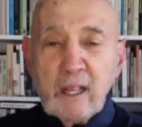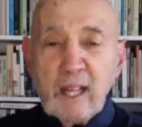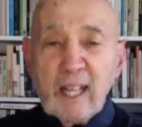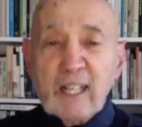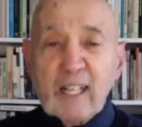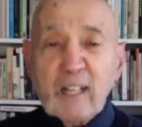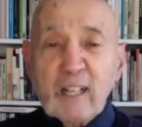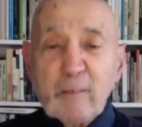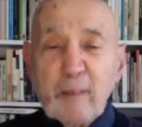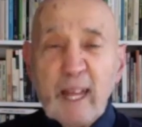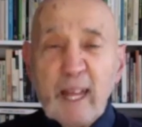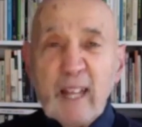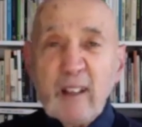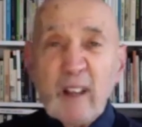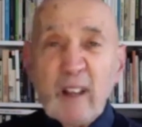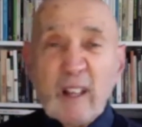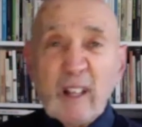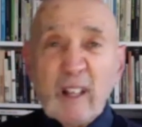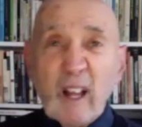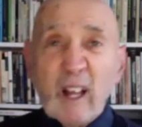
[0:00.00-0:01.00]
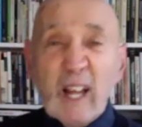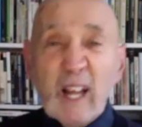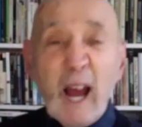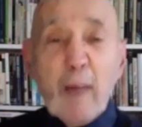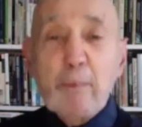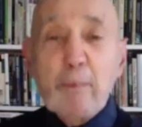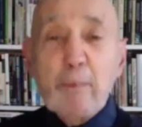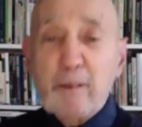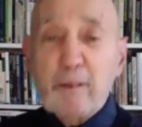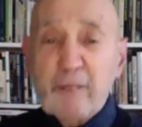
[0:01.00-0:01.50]
it'll mean a
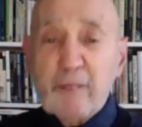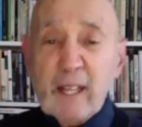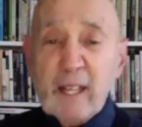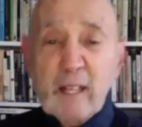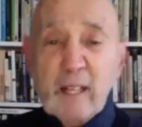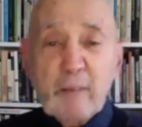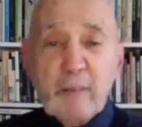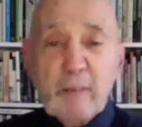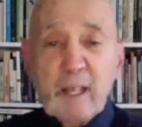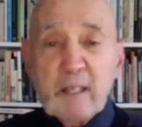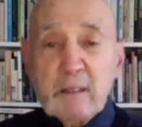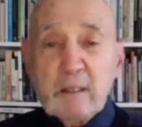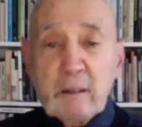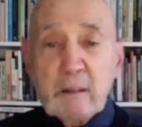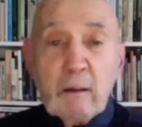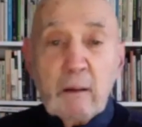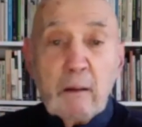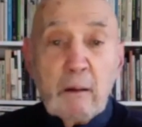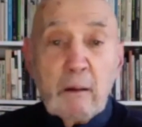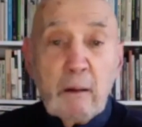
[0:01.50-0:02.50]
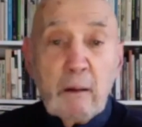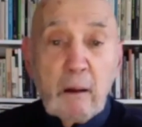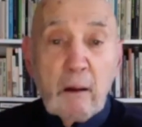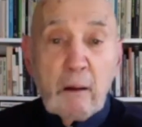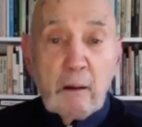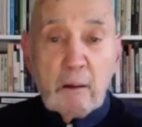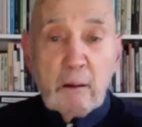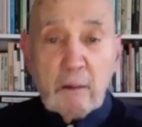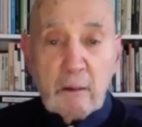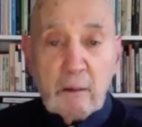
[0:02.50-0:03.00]
couple of things. It'll mean,
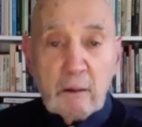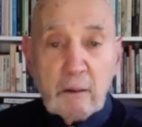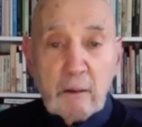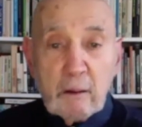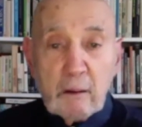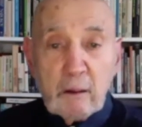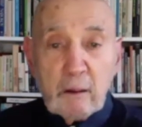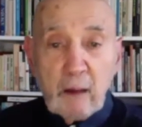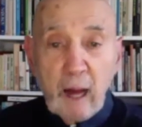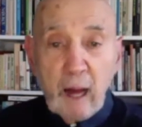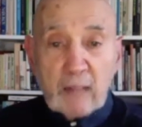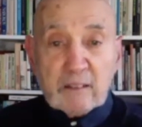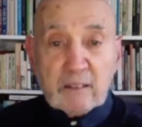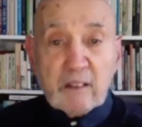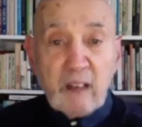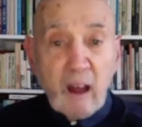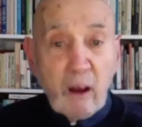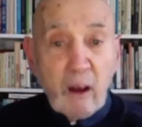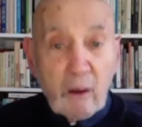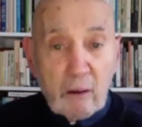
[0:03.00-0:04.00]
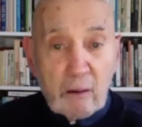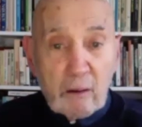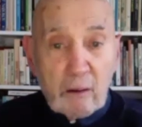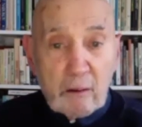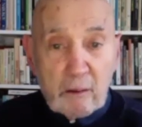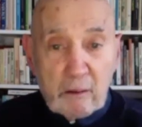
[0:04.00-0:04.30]
I don't know.